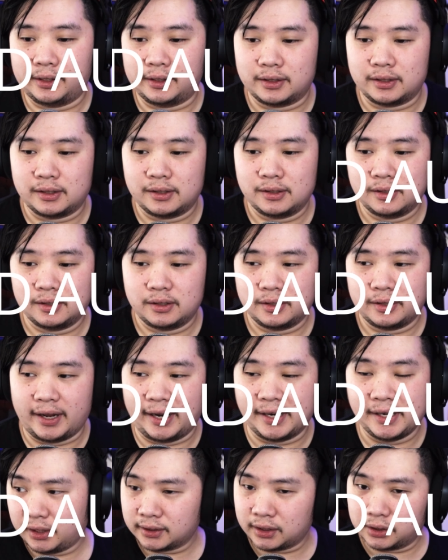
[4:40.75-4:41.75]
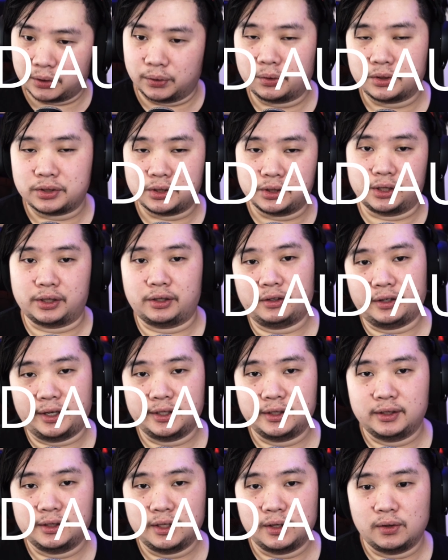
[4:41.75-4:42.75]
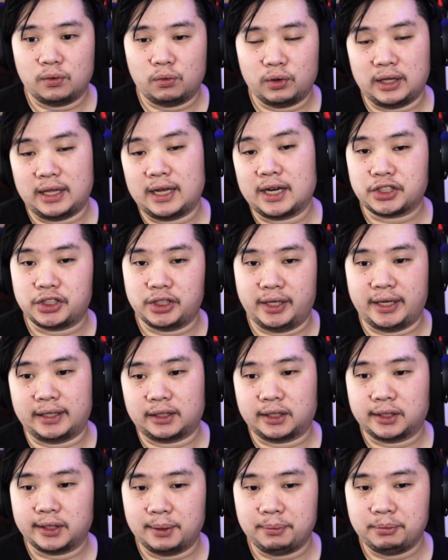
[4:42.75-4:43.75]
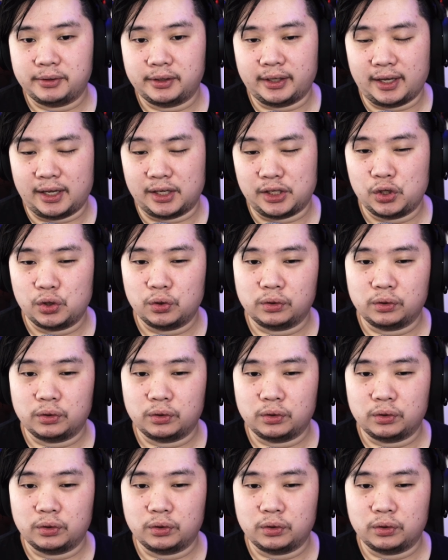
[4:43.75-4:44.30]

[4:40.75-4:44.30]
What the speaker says: then anything that goes into the red will actually get clipped,